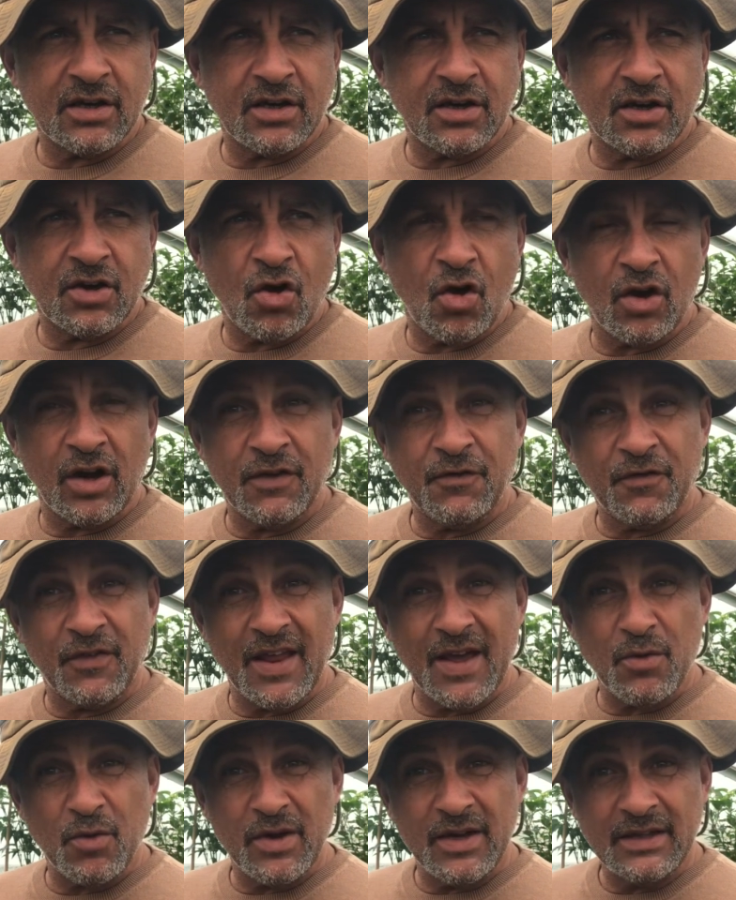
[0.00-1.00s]

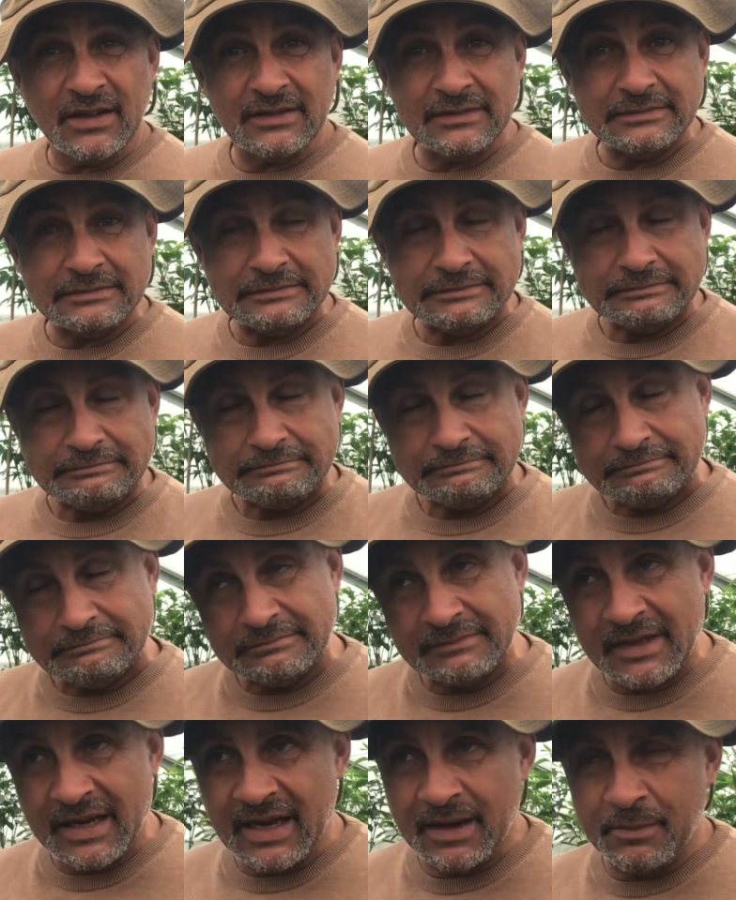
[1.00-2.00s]
cauliflower,
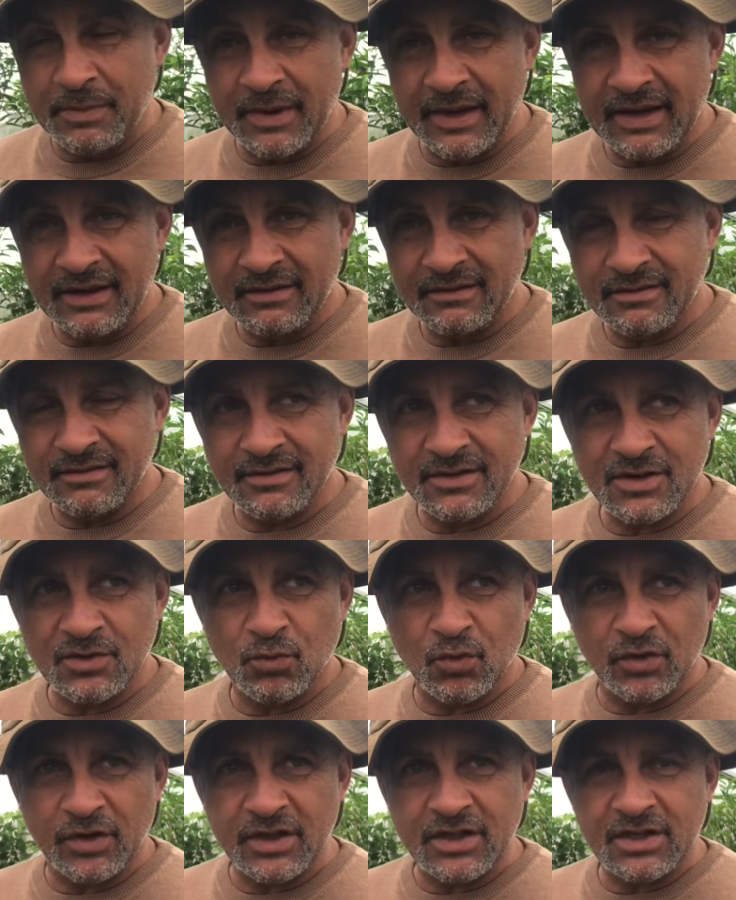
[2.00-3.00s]
maybe there's
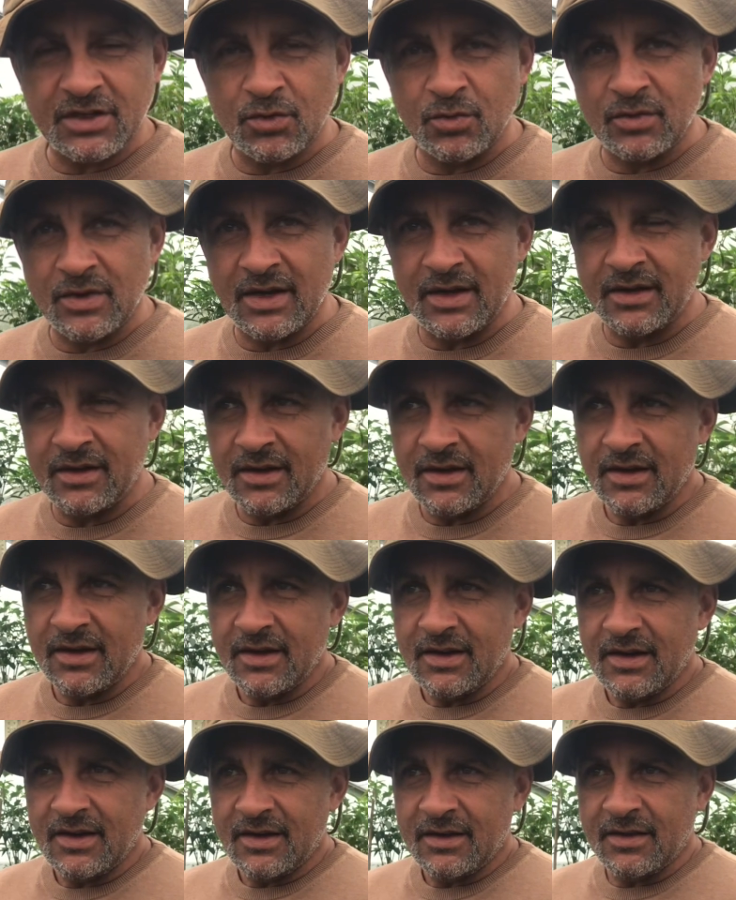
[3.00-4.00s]
one or two
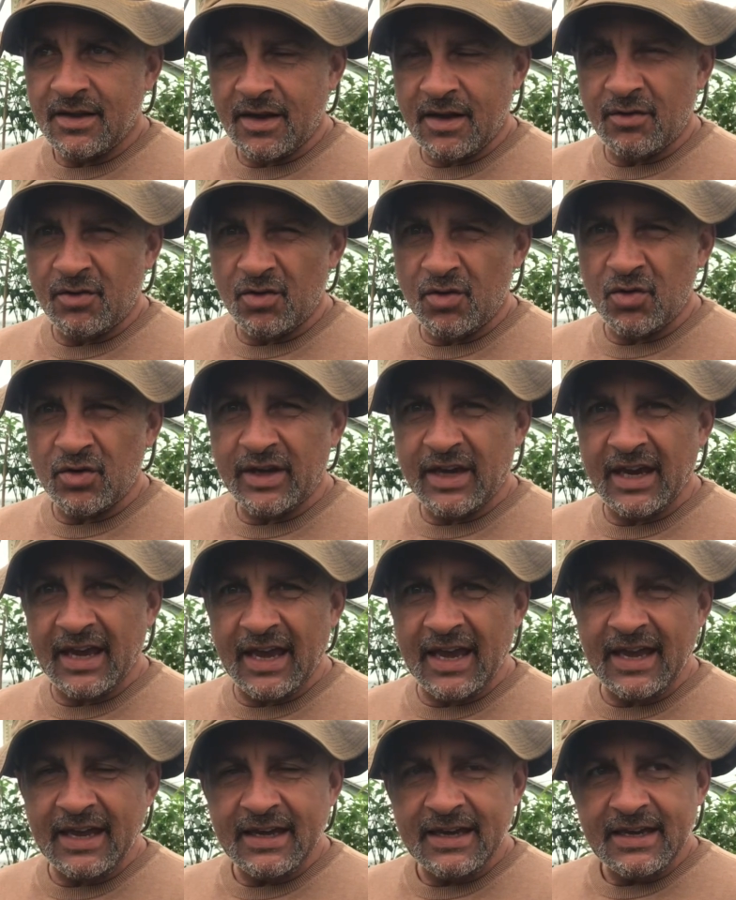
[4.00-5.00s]
that are
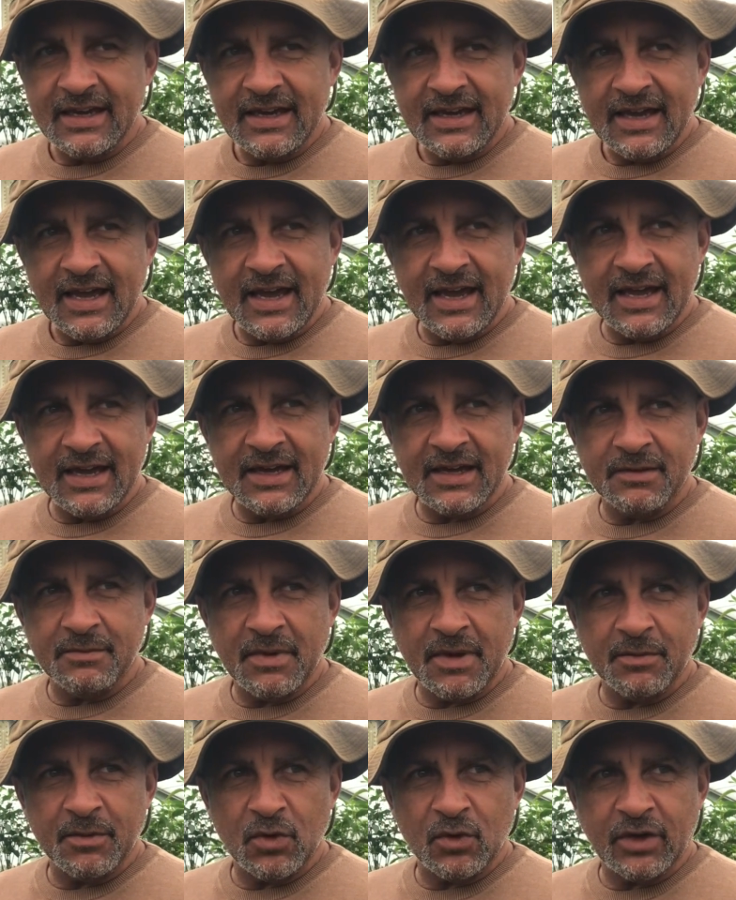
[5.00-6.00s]
okay.
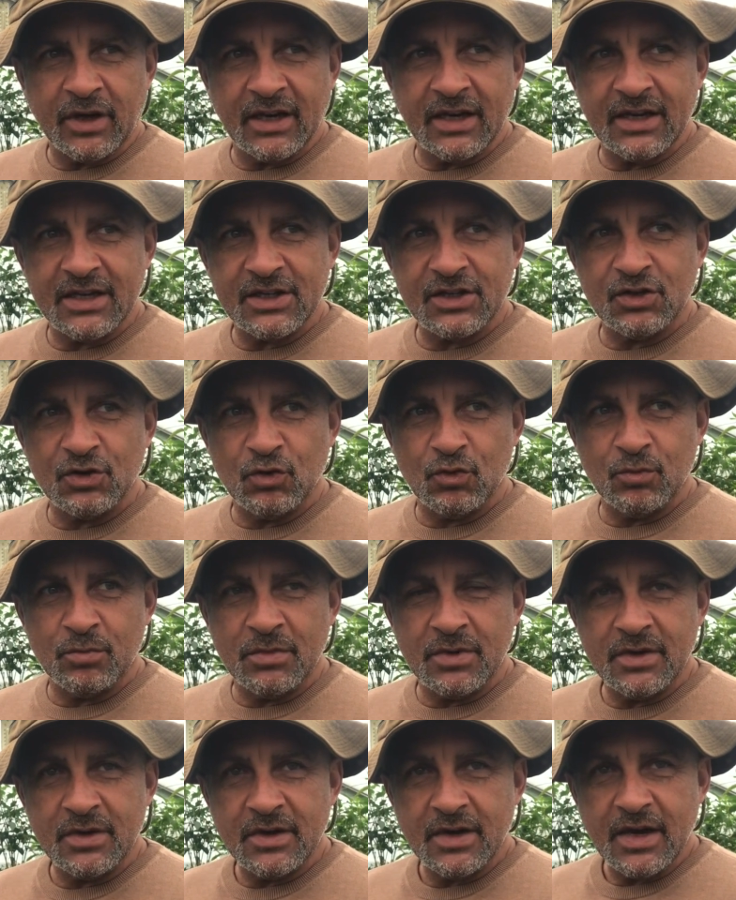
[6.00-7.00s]
I'm looking at some
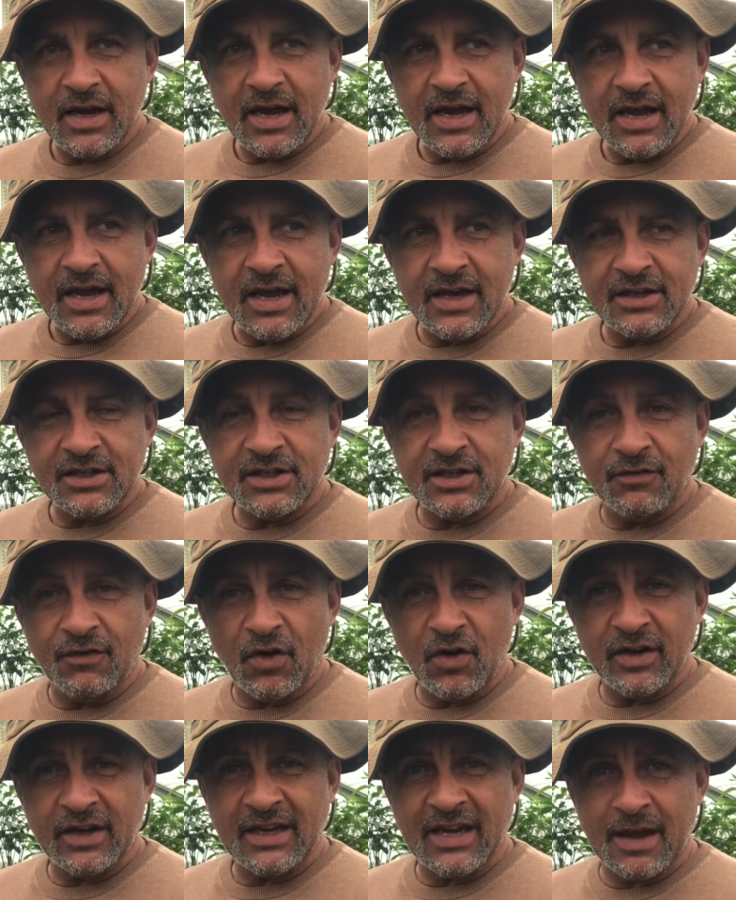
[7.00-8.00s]

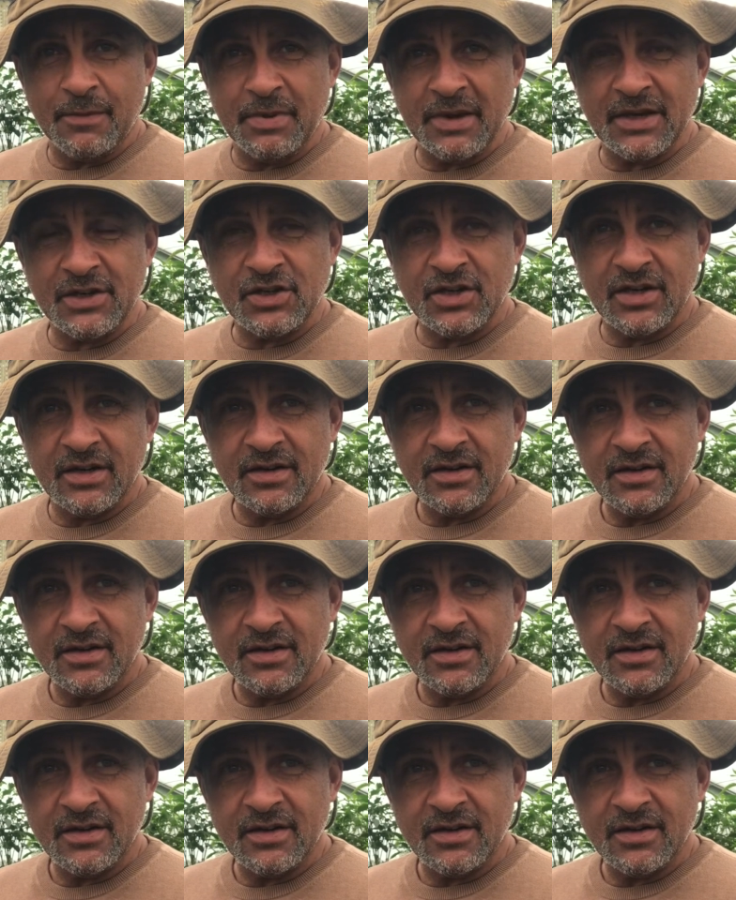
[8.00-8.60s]
Savoy cabbage.